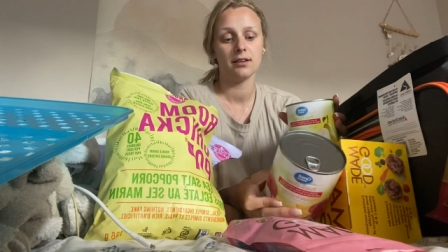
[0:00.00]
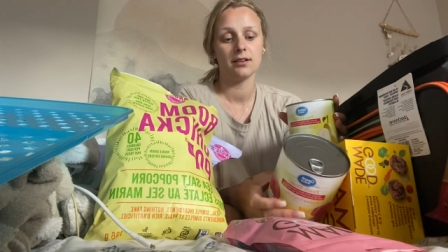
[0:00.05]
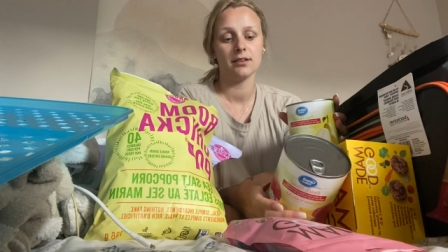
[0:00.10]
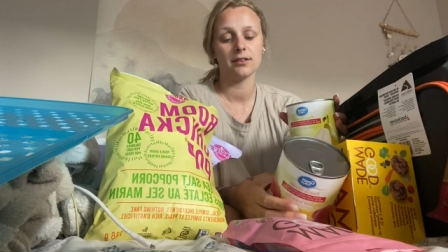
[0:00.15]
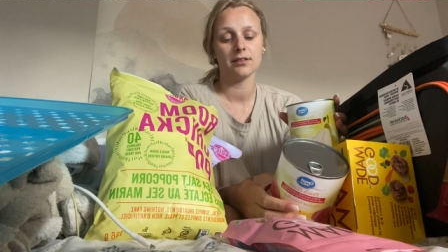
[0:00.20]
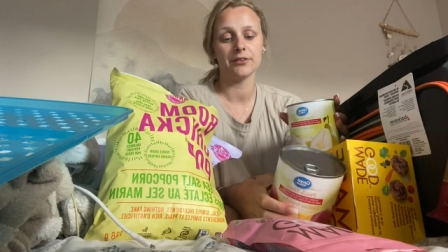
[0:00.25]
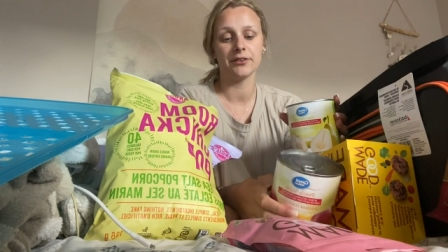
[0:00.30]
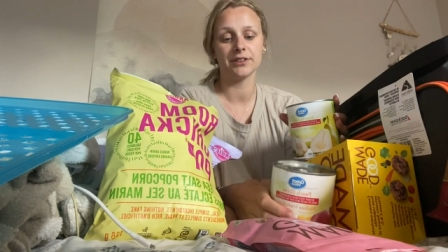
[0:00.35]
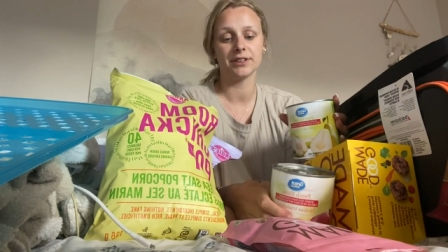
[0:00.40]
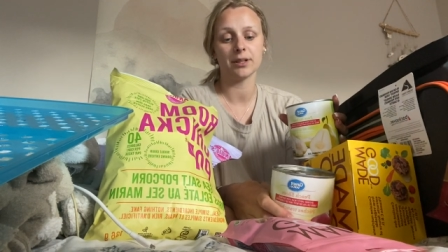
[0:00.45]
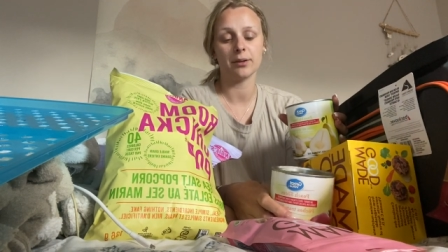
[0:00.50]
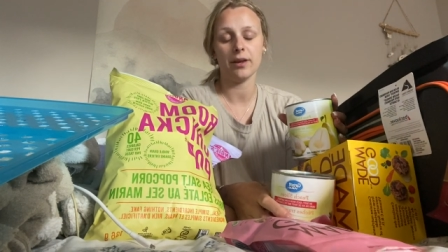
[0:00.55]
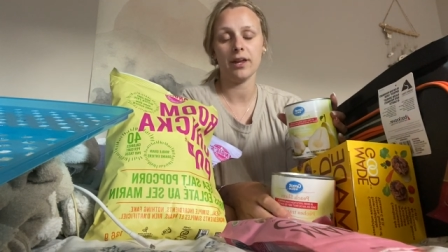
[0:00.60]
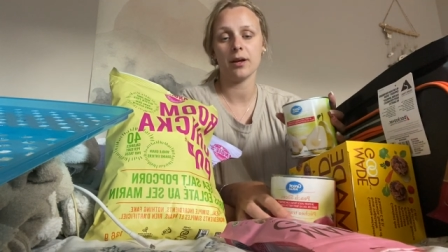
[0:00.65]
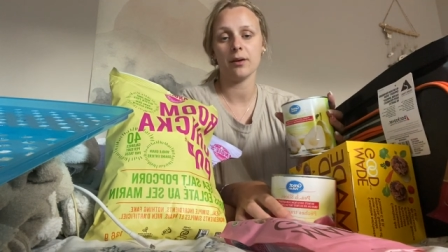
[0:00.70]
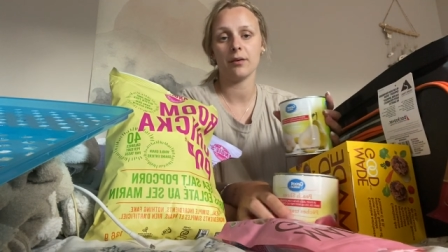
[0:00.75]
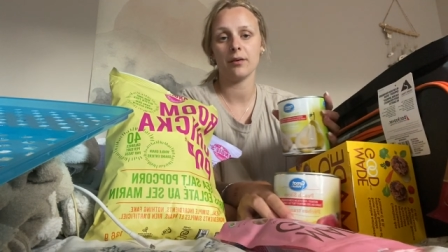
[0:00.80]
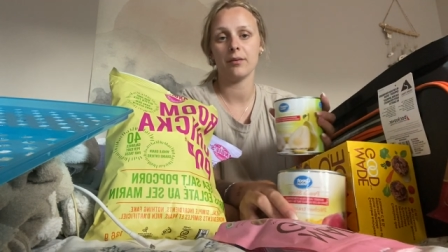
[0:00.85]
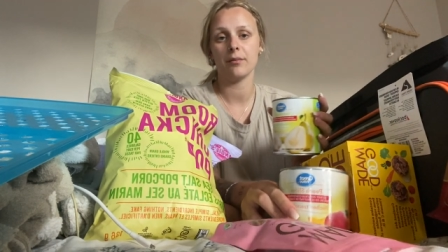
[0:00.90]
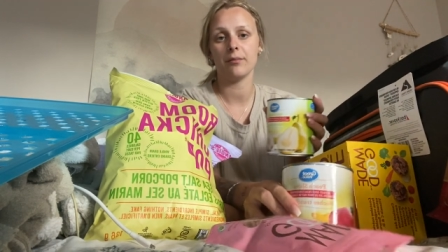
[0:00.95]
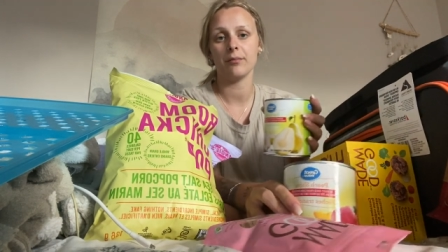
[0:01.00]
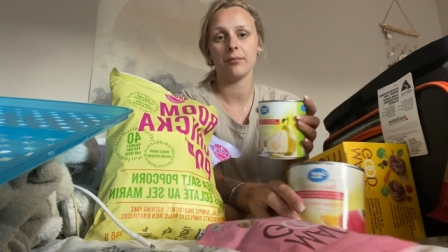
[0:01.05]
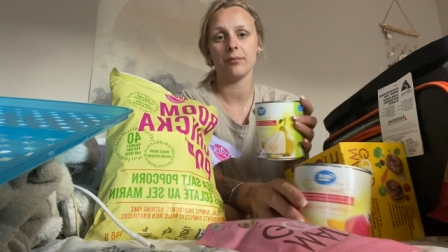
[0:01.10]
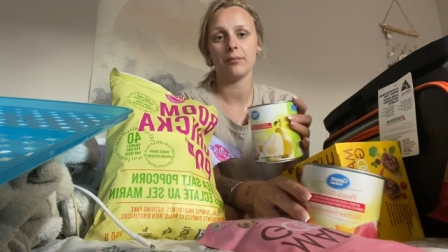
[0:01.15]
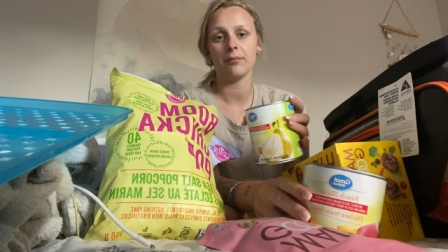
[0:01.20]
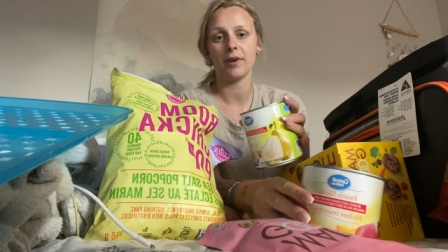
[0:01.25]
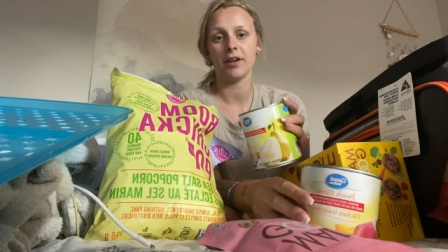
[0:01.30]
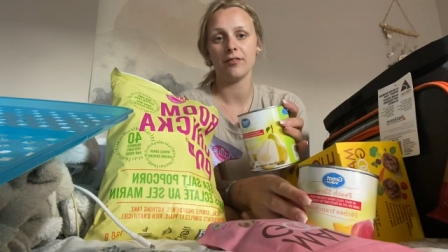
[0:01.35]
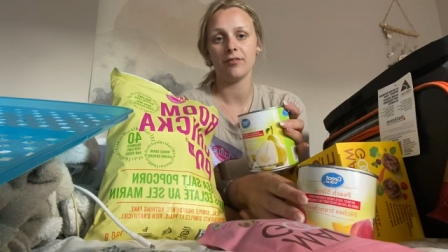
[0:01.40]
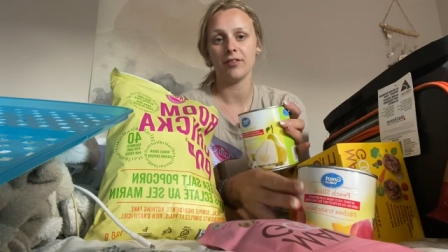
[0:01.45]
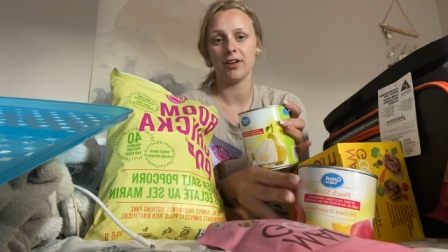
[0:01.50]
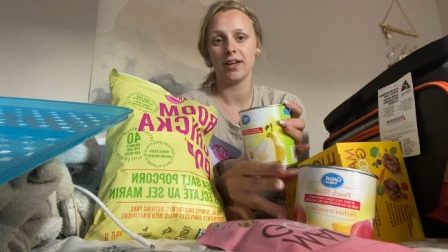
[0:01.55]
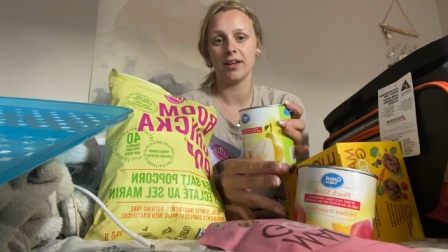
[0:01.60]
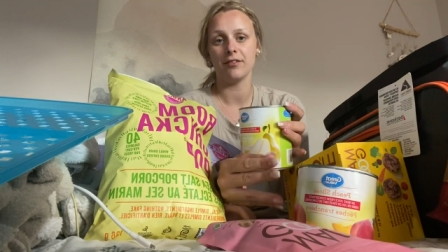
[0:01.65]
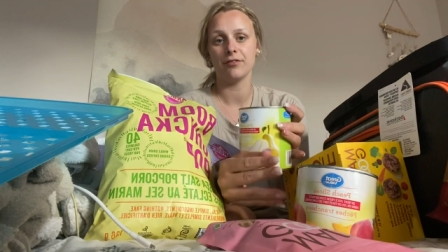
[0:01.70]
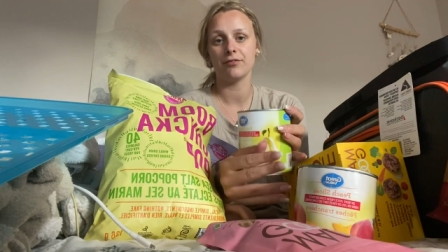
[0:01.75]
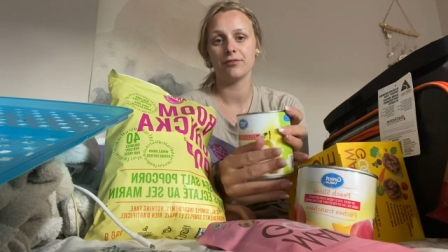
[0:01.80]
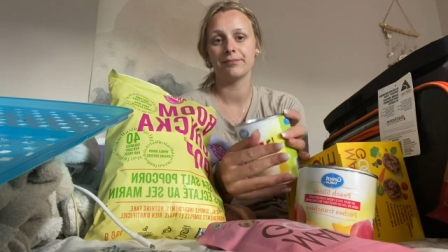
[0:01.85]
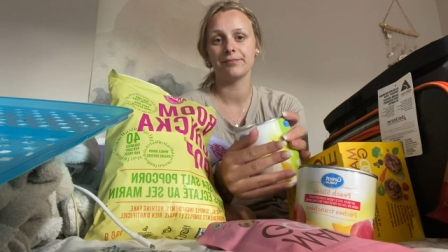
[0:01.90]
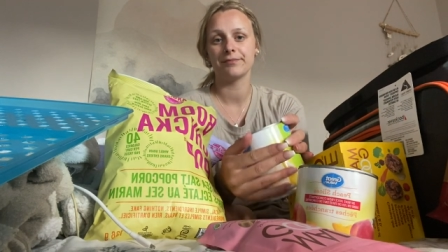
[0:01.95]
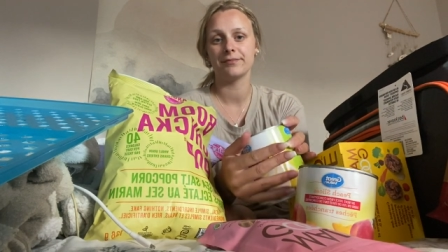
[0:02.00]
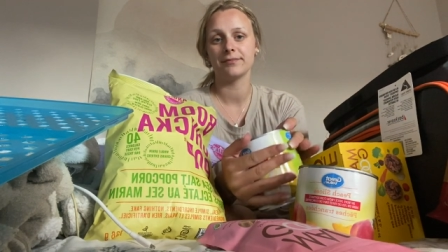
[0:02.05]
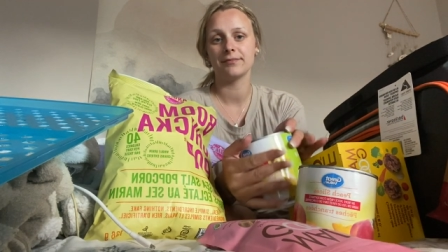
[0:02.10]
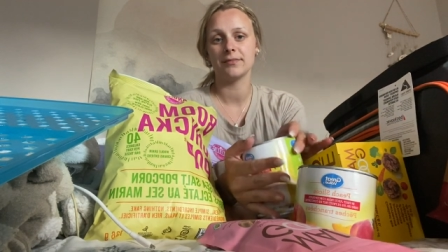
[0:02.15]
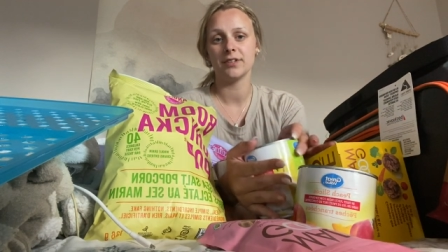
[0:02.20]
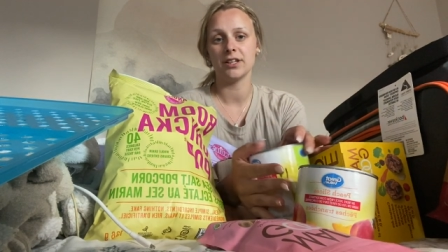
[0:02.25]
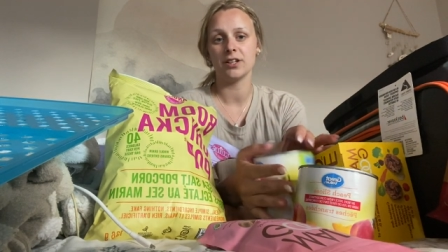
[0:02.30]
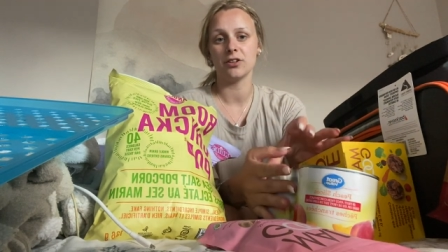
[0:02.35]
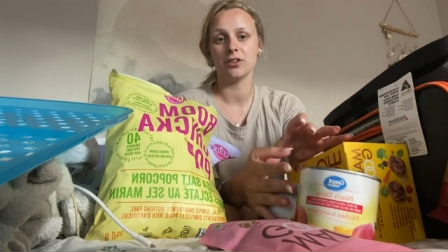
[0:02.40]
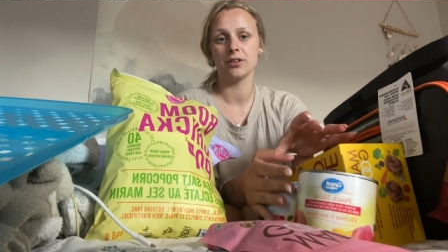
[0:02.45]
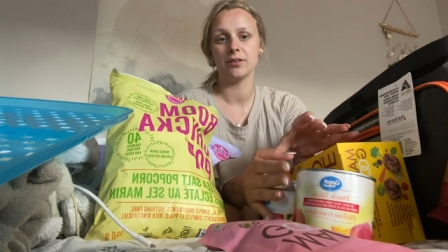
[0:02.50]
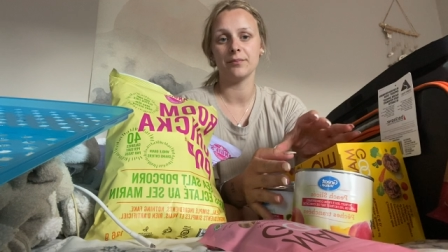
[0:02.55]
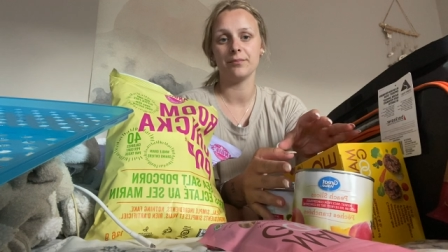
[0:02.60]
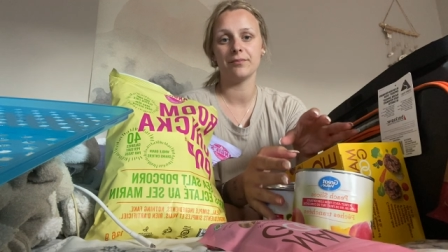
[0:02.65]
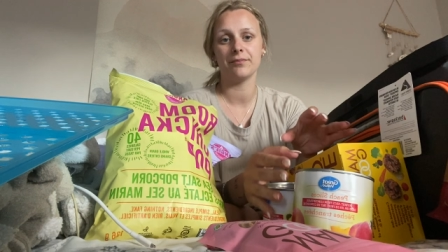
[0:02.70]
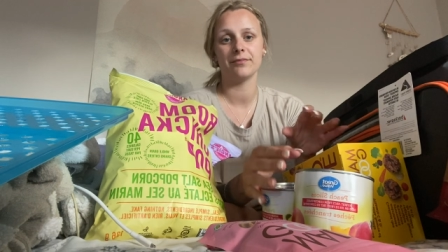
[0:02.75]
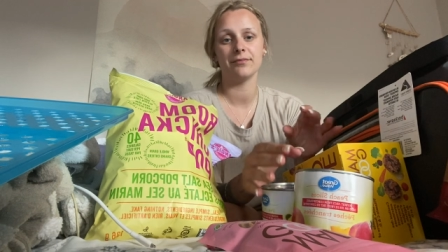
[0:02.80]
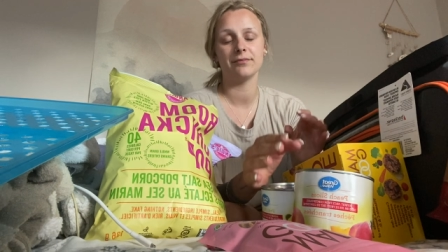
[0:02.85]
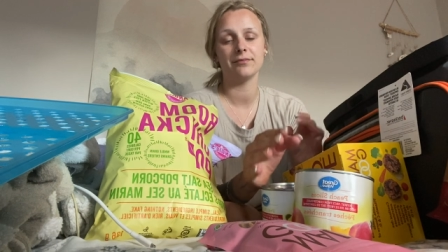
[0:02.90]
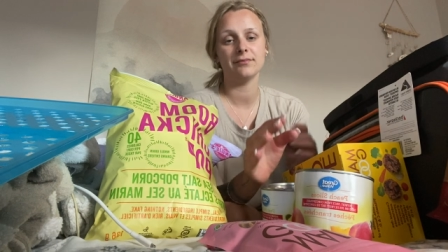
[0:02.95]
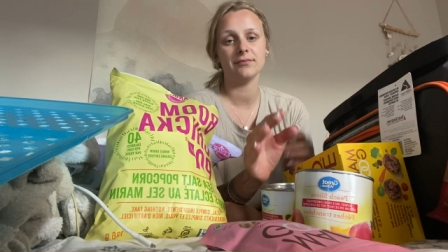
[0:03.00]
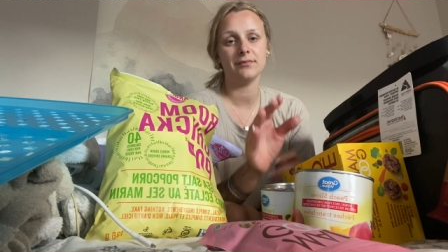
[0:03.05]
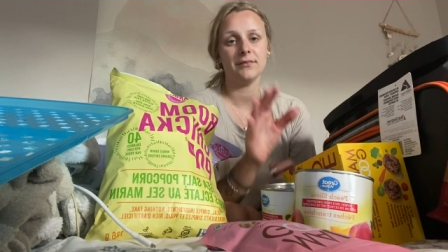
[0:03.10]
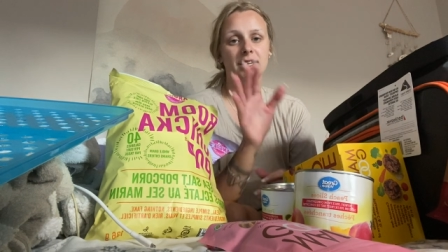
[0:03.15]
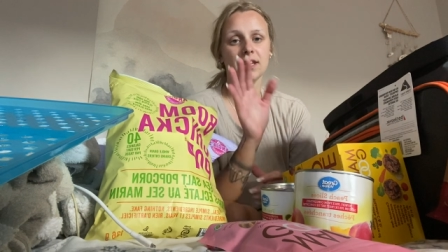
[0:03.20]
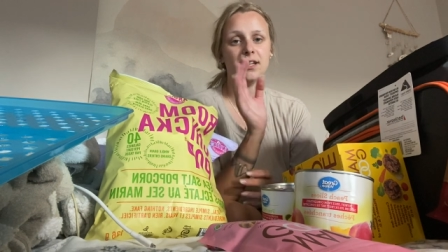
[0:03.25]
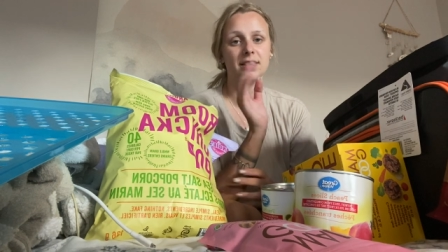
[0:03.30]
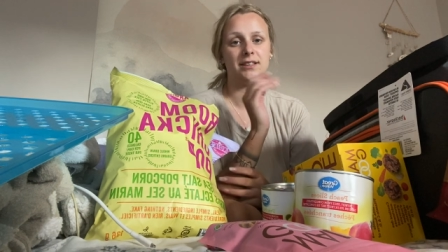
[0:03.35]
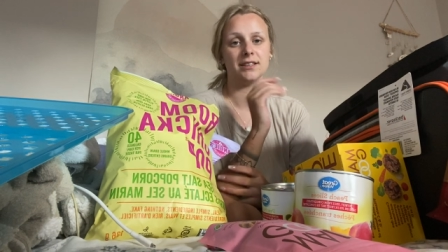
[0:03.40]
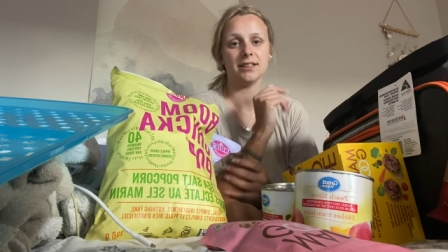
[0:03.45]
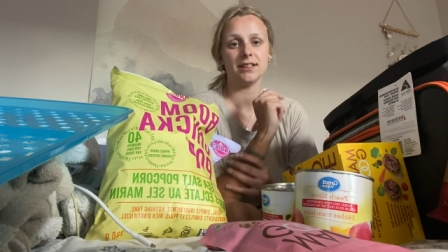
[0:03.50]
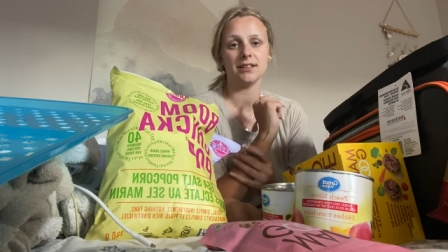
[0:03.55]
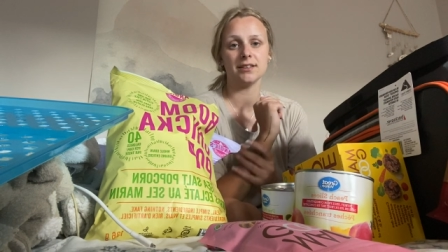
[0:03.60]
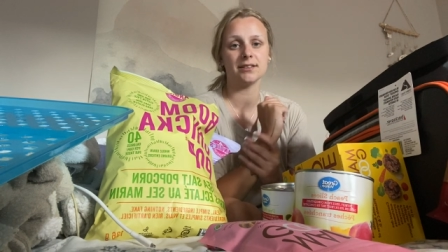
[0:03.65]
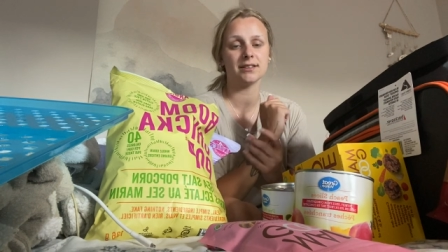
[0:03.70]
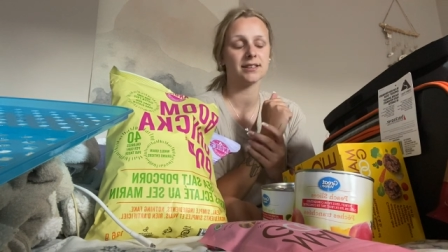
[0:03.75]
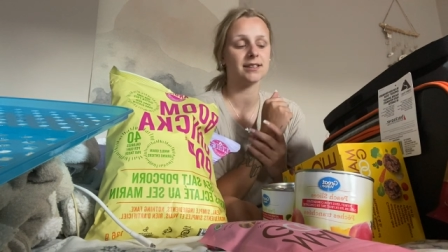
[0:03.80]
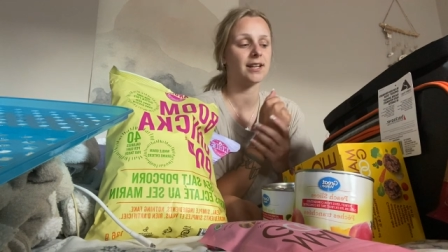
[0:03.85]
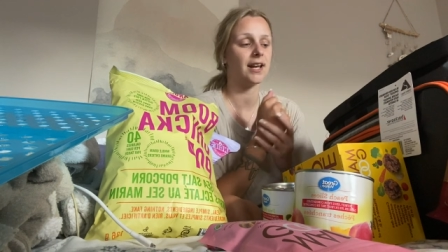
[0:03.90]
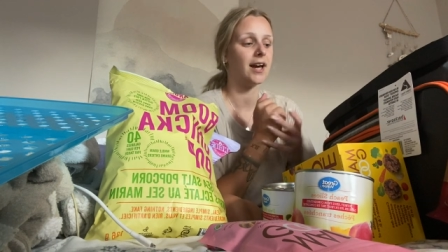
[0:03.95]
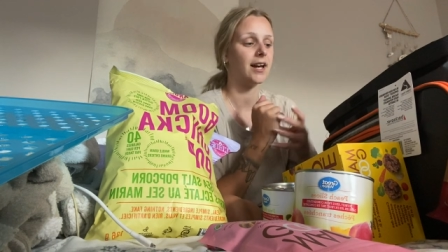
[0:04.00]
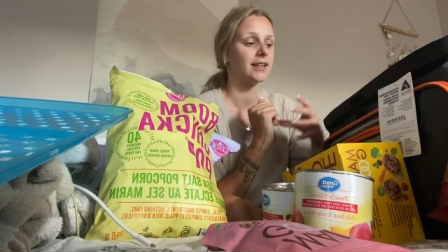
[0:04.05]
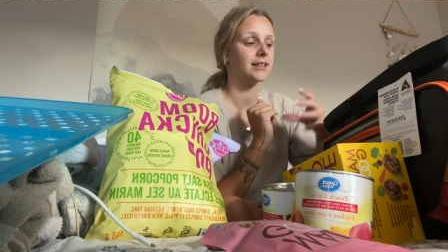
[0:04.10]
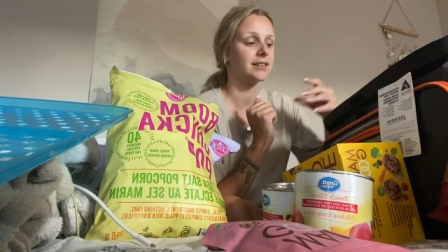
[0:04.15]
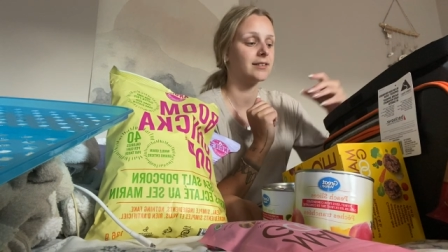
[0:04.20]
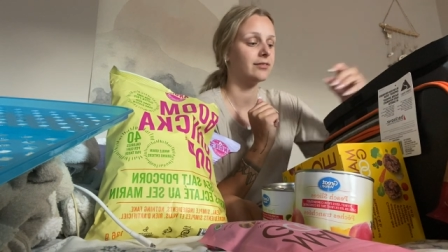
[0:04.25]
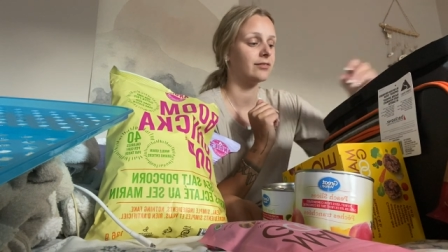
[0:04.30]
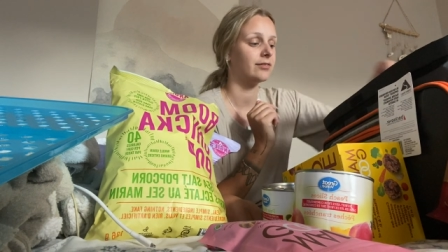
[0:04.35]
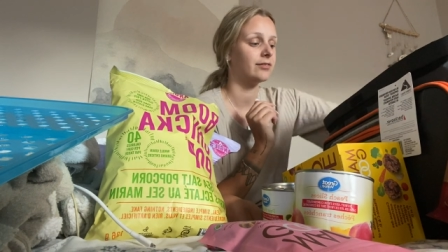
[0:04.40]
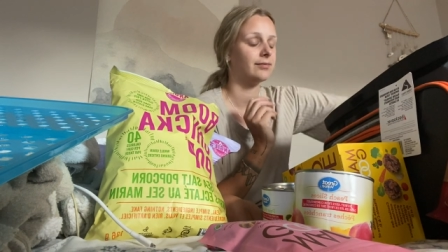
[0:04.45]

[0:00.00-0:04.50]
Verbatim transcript: those are like my fave little easy snacks,